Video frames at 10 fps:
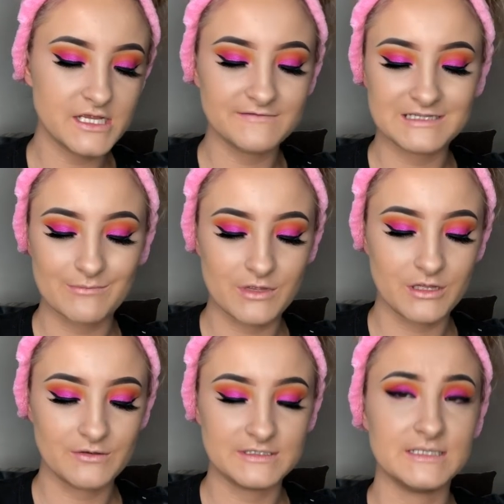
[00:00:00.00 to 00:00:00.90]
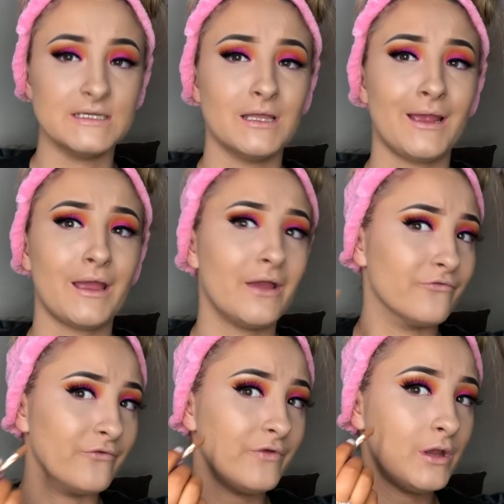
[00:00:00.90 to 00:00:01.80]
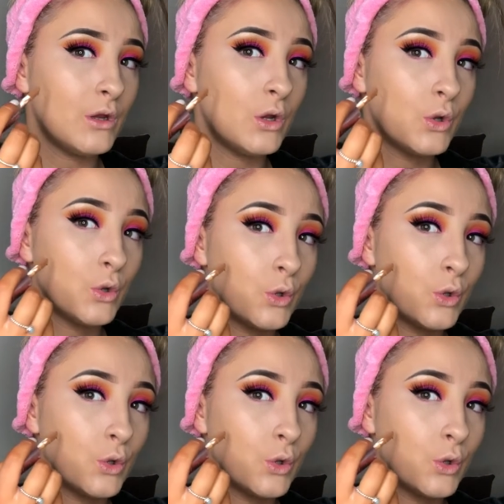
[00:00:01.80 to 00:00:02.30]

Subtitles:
You see me use this in like every video.